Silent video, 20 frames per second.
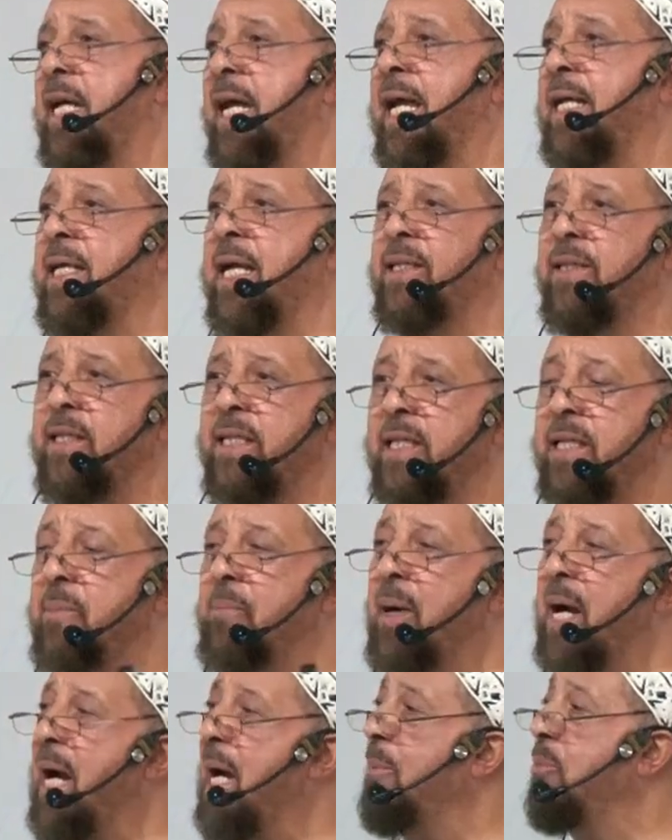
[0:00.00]
and, and the
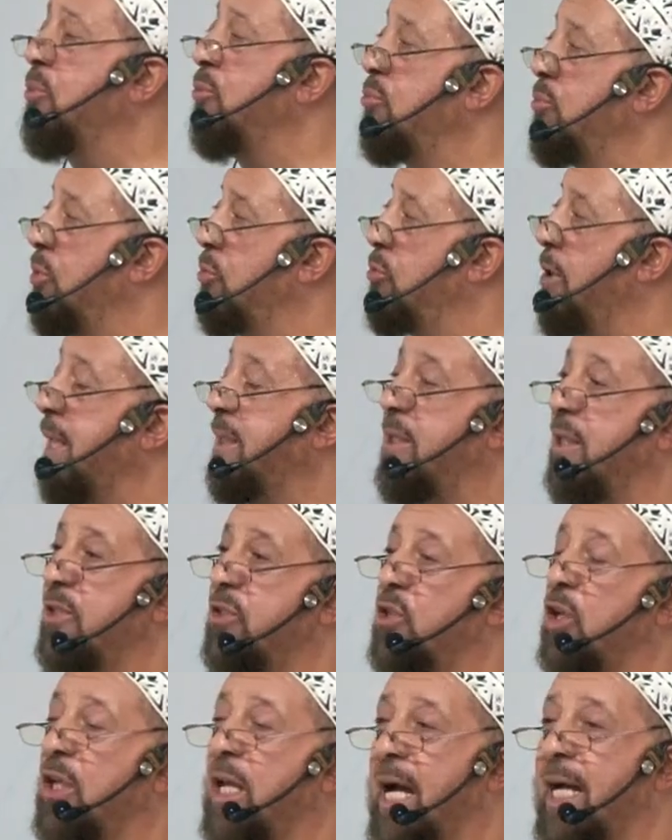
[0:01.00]
Imam read the
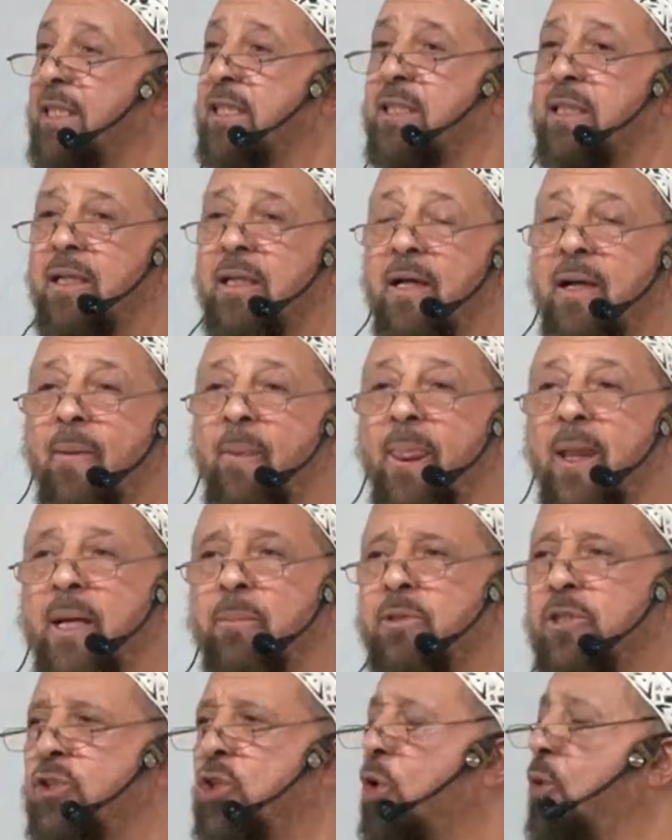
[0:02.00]
Salat,
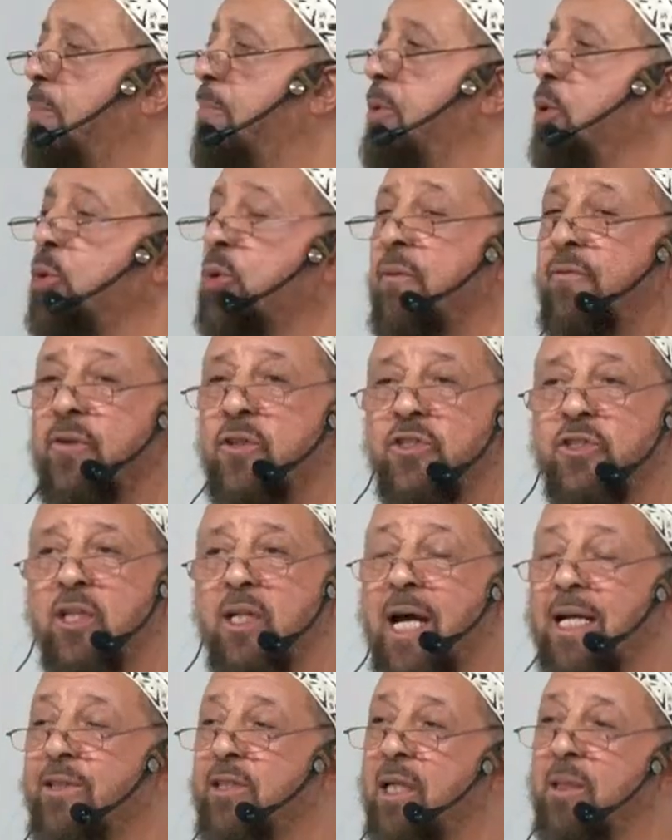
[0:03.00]
so beautiful,
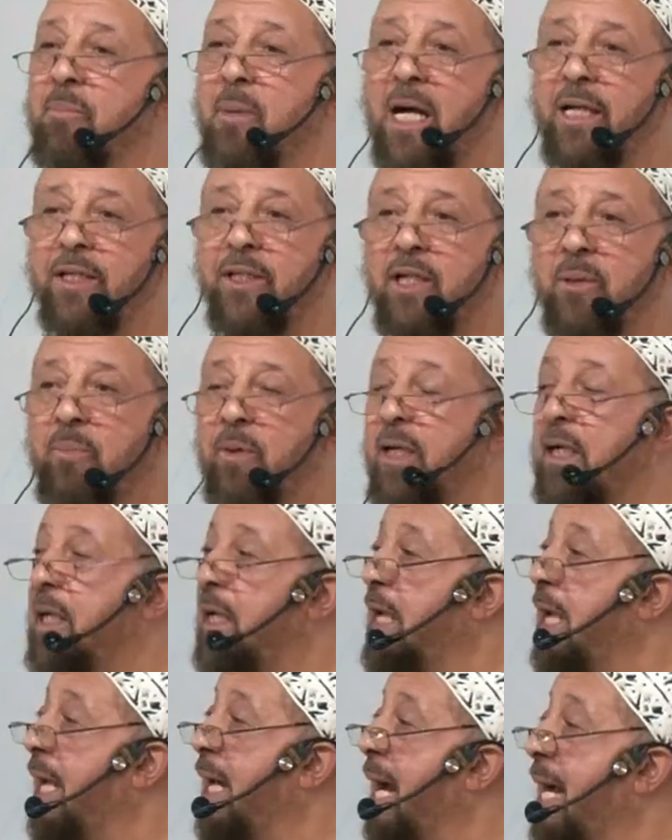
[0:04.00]
Salat al Maghrib,
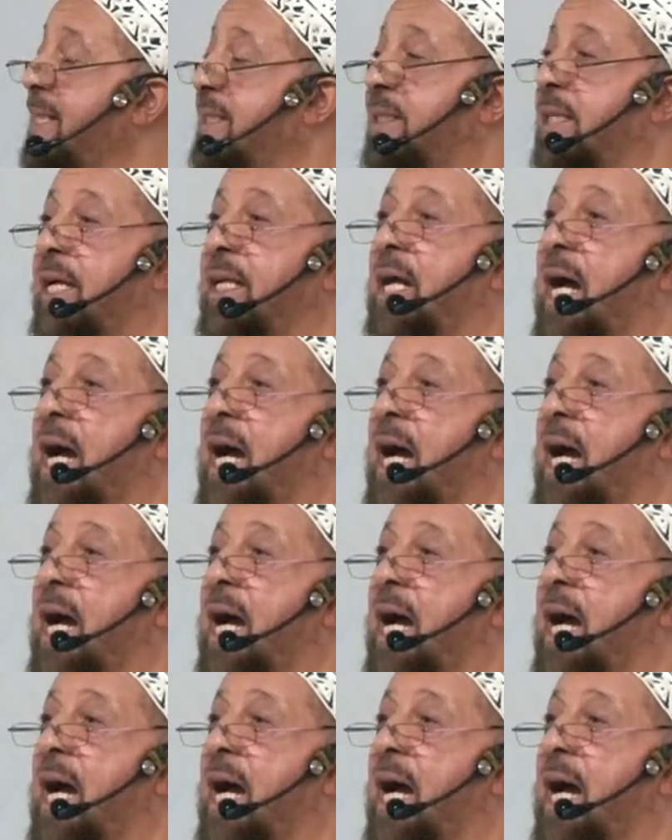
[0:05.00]
and I said,